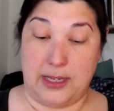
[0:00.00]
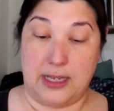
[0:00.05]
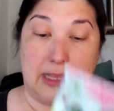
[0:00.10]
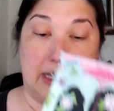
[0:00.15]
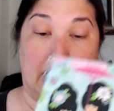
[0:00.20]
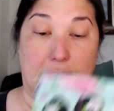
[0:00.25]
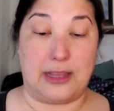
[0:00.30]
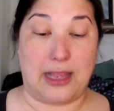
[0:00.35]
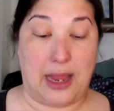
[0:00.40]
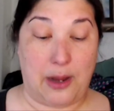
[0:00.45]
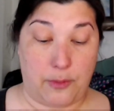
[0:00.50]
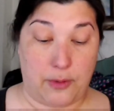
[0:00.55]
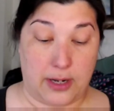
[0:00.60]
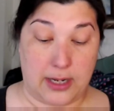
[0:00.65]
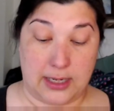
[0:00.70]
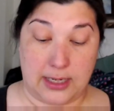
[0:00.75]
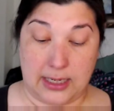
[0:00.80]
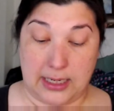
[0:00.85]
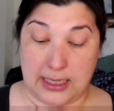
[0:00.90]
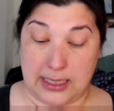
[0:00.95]
Now that
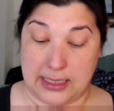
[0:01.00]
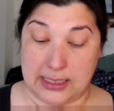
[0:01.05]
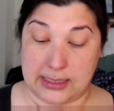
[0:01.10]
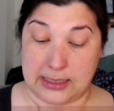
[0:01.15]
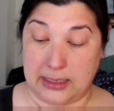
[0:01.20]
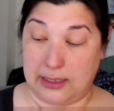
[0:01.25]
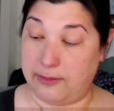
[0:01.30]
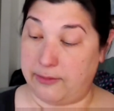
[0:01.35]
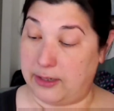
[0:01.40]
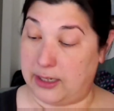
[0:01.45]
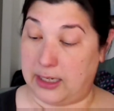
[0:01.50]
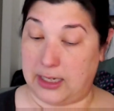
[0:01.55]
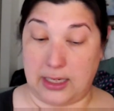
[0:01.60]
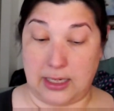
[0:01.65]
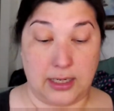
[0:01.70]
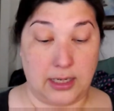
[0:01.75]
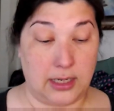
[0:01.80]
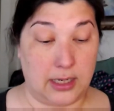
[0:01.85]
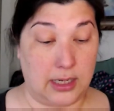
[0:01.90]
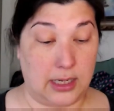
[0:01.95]
one is
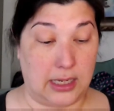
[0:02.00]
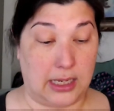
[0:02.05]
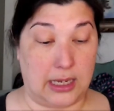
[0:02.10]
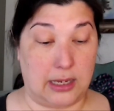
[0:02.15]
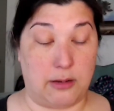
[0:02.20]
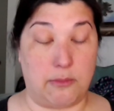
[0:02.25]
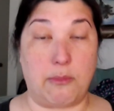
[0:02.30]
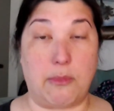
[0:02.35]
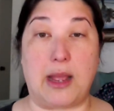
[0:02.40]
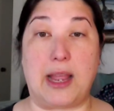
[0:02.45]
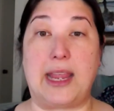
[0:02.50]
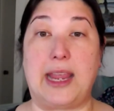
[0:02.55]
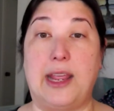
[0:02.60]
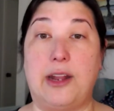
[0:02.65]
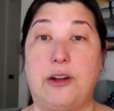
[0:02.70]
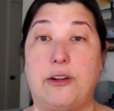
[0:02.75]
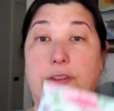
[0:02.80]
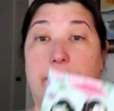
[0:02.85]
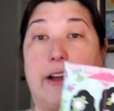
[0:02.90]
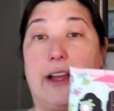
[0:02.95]
living in my
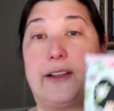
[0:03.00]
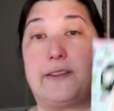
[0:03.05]
805